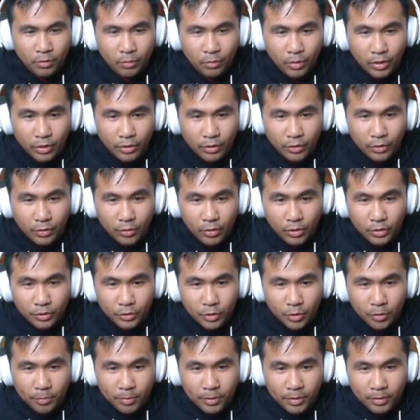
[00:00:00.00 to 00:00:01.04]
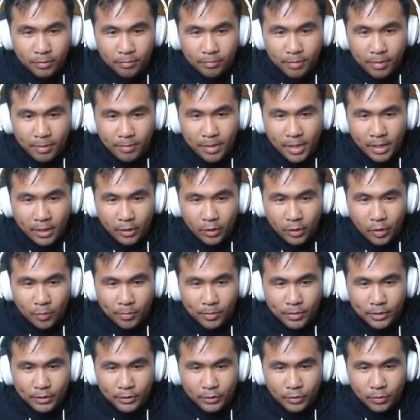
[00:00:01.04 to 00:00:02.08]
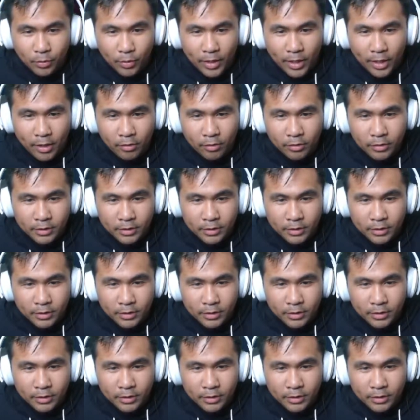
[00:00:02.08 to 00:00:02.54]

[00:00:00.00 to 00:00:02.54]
Well, the door's open. Maybe I can open this door now.